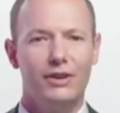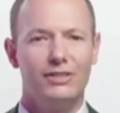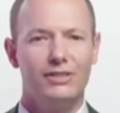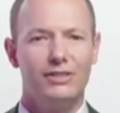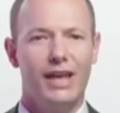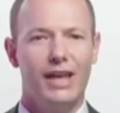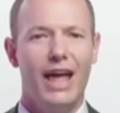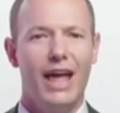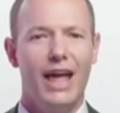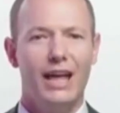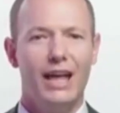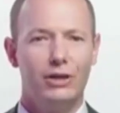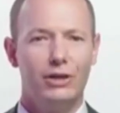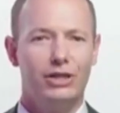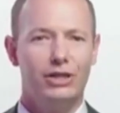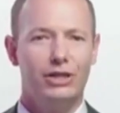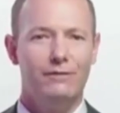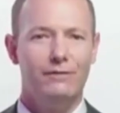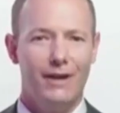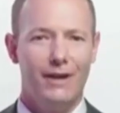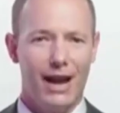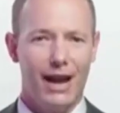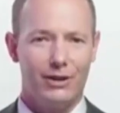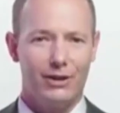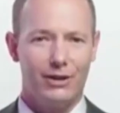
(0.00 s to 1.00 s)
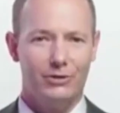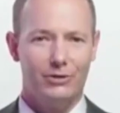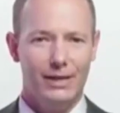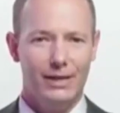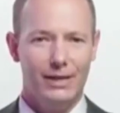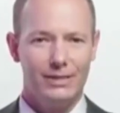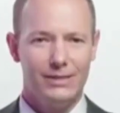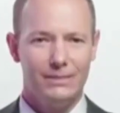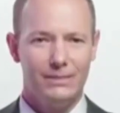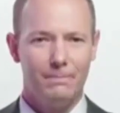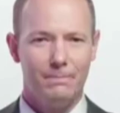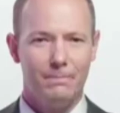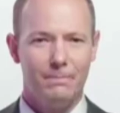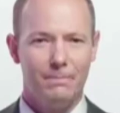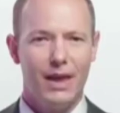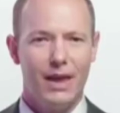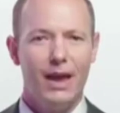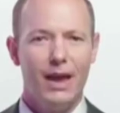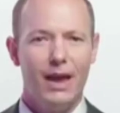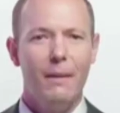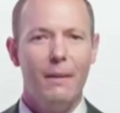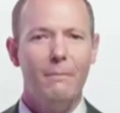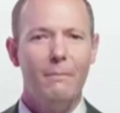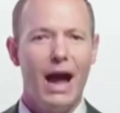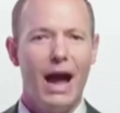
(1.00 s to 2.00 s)
cell's energy
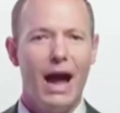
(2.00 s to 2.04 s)
factories,